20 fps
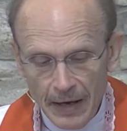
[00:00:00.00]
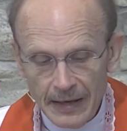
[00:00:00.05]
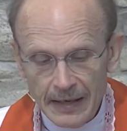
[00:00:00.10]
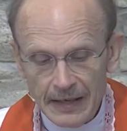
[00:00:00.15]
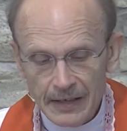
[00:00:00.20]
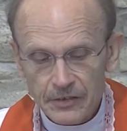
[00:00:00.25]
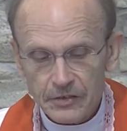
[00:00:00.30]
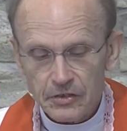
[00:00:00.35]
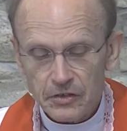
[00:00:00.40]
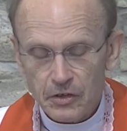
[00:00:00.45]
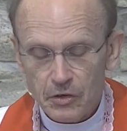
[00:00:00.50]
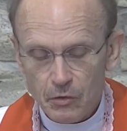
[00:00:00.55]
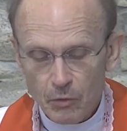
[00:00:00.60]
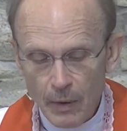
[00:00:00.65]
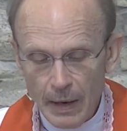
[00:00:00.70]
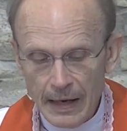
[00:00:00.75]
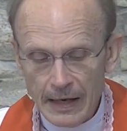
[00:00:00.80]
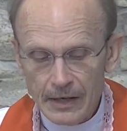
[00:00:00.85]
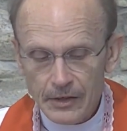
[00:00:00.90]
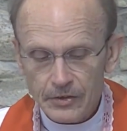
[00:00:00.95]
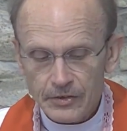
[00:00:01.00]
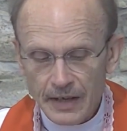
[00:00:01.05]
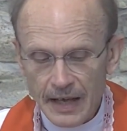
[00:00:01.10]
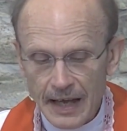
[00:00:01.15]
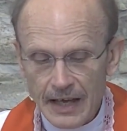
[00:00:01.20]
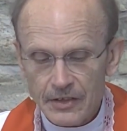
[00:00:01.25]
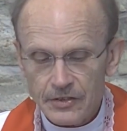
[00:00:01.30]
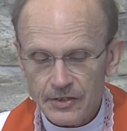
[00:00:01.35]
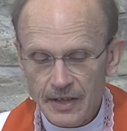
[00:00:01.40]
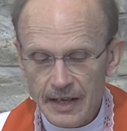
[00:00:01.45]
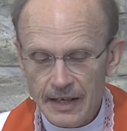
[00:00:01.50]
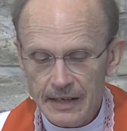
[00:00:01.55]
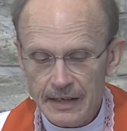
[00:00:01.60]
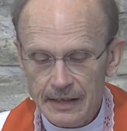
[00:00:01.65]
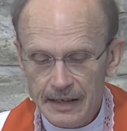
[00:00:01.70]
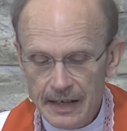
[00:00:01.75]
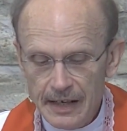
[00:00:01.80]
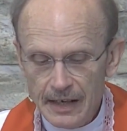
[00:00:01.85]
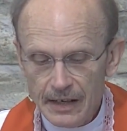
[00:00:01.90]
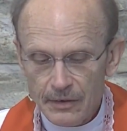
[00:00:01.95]
by his grace as a
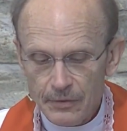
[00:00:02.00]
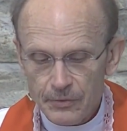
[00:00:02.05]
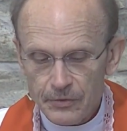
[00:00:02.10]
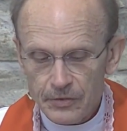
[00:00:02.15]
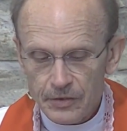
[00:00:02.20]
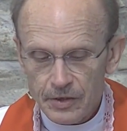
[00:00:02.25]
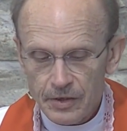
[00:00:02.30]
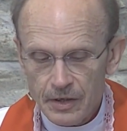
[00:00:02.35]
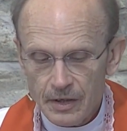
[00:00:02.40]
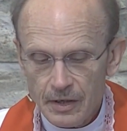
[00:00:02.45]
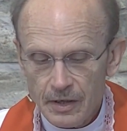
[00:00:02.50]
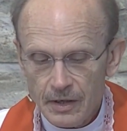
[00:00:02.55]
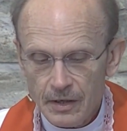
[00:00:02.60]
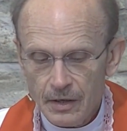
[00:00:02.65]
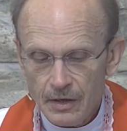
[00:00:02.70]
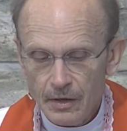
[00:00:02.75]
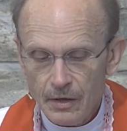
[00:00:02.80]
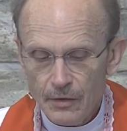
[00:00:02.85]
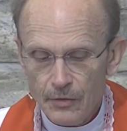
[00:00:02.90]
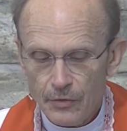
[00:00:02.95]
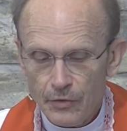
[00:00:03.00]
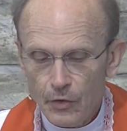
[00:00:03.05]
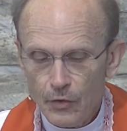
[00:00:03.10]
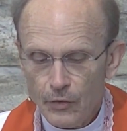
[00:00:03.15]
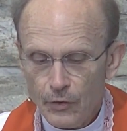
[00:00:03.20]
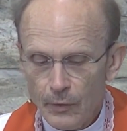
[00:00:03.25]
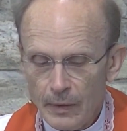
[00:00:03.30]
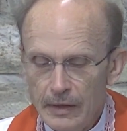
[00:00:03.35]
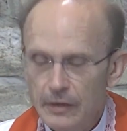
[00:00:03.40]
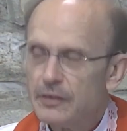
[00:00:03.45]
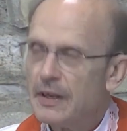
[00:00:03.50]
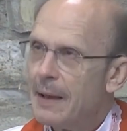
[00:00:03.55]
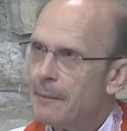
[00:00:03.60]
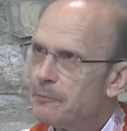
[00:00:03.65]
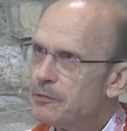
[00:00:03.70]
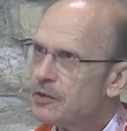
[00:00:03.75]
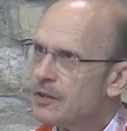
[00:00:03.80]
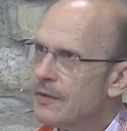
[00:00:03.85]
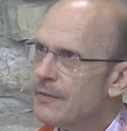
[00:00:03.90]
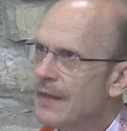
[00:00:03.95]
gift through the
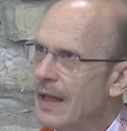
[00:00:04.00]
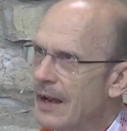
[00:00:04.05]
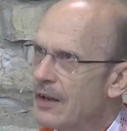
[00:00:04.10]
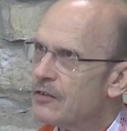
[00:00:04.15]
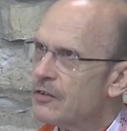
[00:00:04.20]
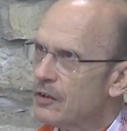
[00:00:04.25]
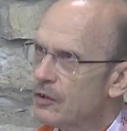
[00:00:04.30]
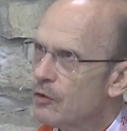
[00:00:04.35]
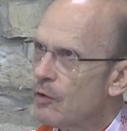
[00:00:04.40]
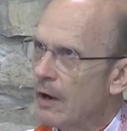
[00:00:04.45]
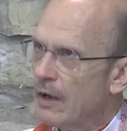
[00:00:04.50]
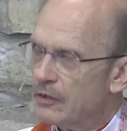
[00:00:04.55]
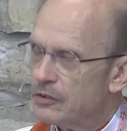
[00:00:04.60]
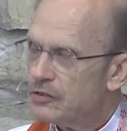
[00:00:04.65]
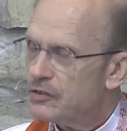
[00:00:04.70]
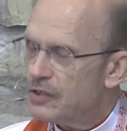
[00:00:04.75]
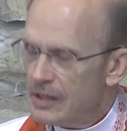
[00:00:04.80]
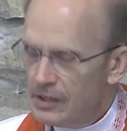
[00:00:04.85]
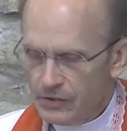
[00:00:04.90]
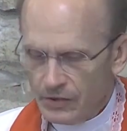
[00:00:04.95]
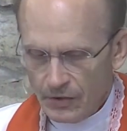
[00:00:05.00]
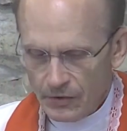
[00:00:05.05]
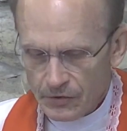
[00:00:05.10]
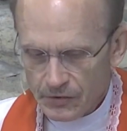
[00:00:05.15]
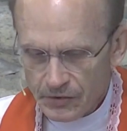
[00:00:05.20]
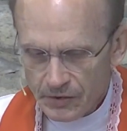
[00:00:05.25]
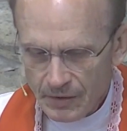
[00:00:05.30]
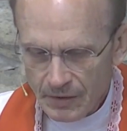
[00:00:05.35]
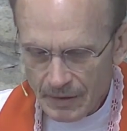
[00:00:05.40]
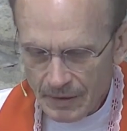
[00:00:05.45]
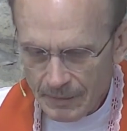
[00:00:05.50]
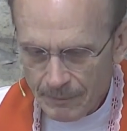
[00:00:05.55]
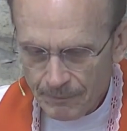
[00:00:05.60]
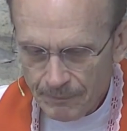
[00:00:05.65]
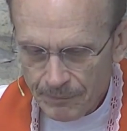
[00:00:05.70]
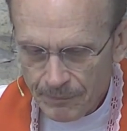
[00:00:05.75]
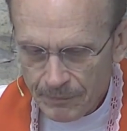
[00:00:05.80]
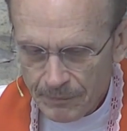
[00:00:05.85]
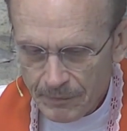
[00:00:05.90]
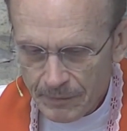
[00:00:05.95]
redemption that is in Christ Jesus.
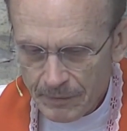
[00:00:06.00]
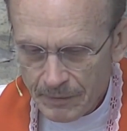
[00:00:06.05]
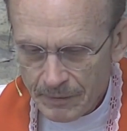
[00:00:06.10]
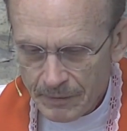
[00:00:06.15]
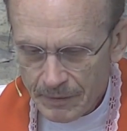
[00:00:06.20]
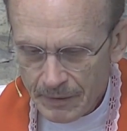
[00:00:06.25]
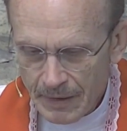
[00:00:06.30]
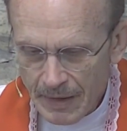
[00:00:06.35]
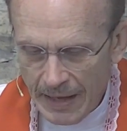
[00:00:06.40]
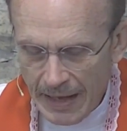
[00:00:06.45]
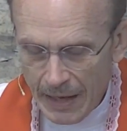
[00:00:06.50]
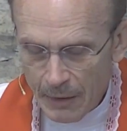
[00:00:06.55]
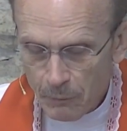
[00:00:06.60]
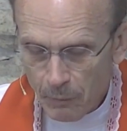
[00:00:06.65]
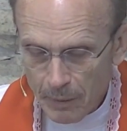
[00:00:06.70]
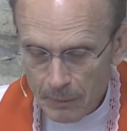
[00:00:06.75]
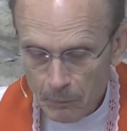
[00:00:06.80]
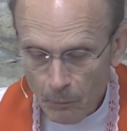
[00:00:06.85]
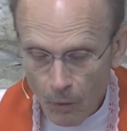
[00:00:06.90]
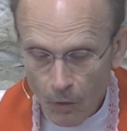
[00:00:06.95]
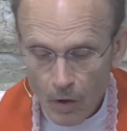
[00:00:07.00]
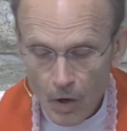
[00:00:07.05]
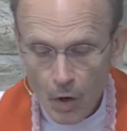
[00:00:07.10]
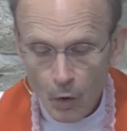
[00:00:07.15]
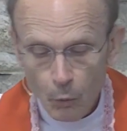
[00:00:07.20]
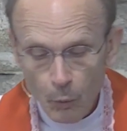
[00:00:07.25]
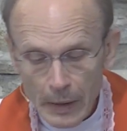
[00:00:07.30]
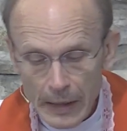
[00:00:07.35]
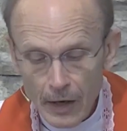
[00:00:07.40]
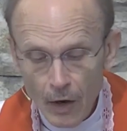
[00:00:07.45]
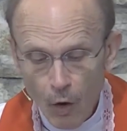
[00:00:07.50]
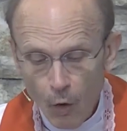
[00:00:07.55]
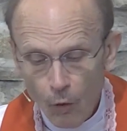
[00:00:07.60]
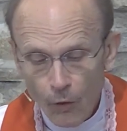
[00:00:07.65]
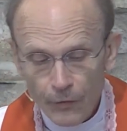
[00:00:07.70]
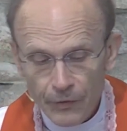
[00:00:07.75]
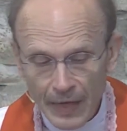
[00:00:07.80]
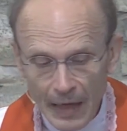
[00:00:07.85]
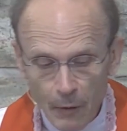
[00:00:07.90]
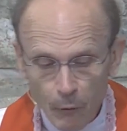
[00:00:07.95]
And one more. We
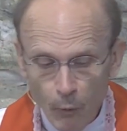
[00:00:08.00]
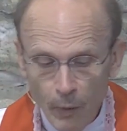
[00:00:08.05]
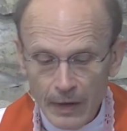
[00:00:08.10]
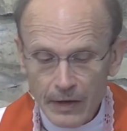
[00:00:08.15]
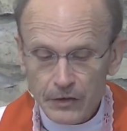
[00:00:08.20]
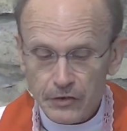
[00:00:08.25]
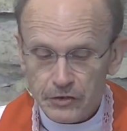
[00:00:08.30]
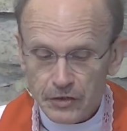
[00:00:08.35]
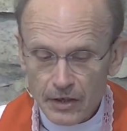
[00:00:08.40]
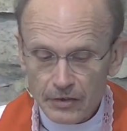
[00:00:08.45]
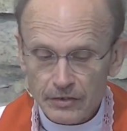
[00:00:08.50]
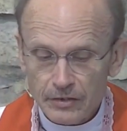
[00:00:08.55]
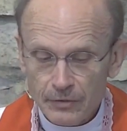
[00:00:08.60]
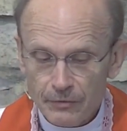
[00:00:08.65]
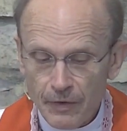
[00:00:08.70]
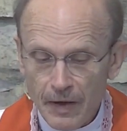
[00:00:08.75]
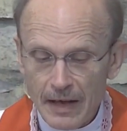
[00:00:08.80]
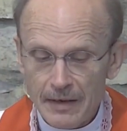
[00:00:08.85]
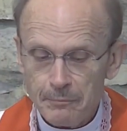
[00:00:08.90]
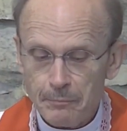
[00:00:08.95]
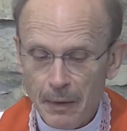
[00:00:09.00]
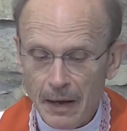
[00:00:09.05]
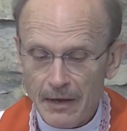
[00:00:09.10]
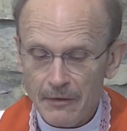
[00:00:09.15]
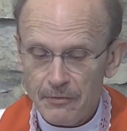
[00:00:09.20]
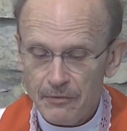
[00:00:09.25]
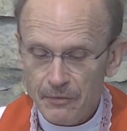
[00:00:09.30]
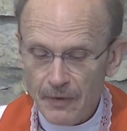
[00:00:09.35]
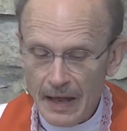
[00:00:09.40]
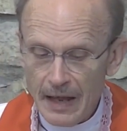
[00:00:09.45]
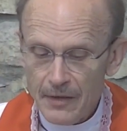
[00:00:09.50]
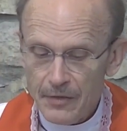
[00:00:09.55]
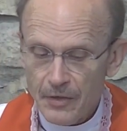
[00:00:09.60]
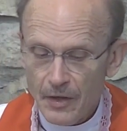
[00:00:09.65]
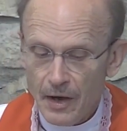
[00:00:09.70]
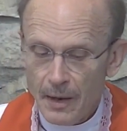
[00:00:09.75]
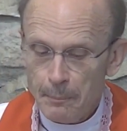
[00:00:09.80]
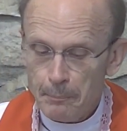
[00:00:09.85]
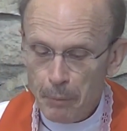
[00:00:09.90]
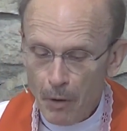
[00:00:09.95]
hold that one is justified by
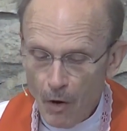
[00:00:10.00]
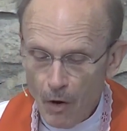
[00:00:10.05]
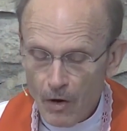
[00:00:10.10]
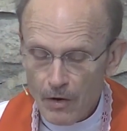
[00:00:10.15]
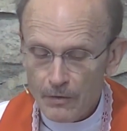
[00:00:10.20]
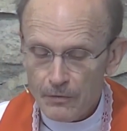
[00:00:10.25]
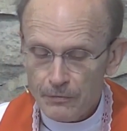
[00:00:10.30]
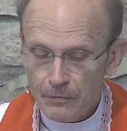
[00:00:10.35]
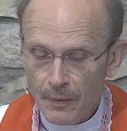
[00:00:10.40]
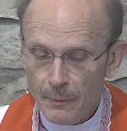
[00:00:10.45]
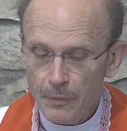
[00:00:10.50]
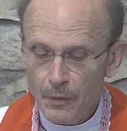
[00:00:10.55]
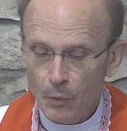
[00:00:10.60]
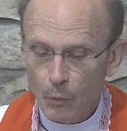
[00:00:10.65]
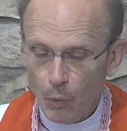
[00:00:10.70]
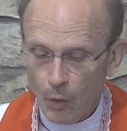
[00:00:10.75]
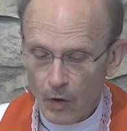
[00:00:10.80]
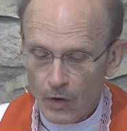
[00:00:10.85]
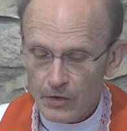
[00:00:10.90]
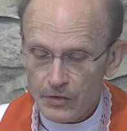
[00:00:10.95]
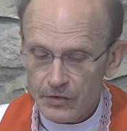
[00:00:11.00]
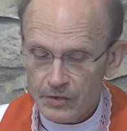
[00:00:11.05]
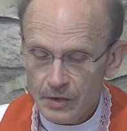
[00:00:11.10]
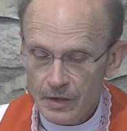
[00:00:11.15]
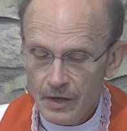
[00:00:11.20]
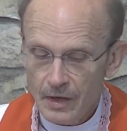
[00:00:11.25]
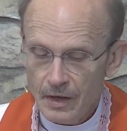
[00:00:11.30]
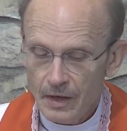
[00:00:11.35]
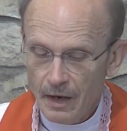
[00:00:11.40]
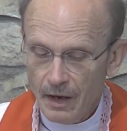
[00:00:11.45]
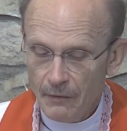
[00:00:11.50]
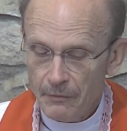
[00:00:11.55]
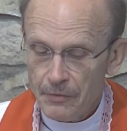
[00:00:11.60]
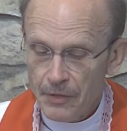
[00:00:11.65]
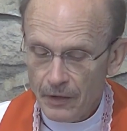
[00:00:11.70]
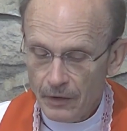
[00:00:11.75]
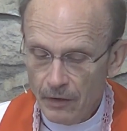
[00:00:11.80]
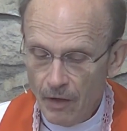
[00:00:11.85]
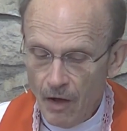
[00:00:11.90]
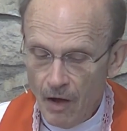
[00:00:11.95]
faith apart from the works
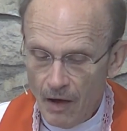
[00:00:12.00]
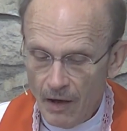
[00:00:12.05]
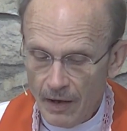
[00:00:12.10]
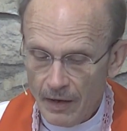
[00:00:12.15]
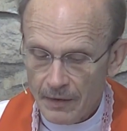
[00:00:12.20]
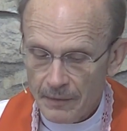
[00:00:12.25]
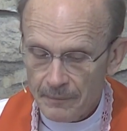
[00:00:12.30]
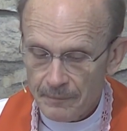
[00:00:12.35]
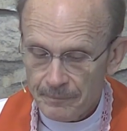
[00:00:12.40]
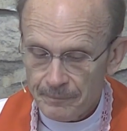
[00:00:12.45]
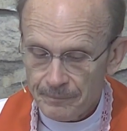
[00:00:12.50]
of the law.